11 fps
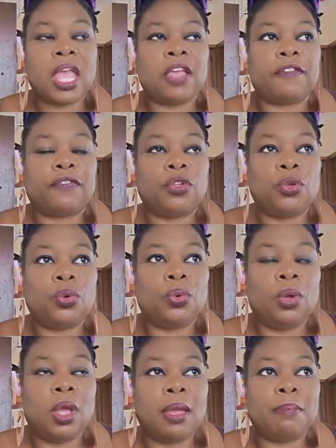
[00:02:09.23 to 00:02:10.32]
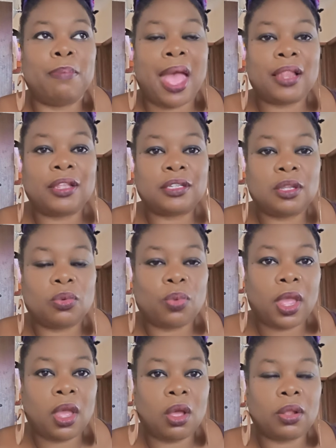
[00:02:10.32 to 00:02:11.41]
If you balance it
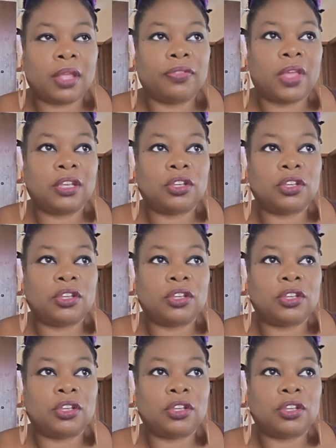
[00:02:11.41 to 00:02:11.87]
well and they